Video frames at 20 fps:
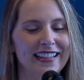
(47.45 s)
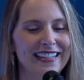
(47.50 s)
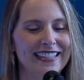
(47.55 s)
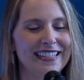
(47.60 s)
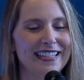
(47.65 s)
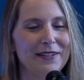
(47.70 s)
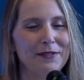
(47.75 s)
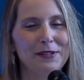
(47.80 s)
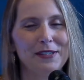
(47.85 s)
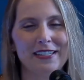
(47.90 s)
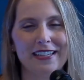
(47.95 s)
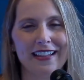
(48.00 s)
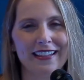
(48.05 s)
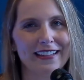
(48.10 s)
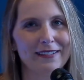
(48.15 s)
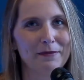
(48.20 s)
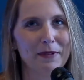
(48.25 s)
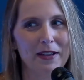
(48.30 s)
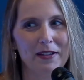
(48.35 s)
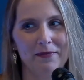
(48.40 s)
was
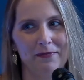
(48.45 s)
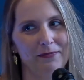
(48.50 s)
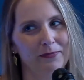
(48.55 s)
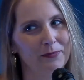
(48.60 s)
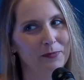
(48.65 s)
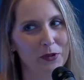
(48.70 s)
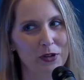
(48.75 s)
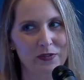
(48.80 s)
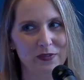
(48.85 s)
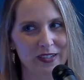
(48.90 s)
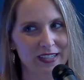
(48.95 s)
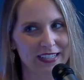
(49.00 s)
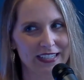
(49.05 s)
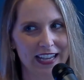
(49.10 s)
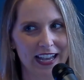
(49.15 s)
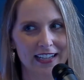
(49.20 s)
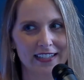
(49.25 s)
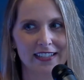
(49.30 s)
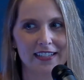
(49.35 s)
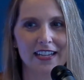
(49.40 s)
telling my previous
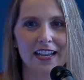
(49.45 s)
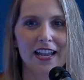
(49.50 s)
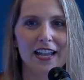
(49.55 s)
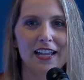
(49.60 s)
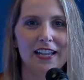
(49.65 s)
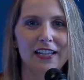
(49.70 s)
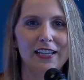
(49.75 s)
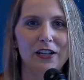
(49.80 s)
guests,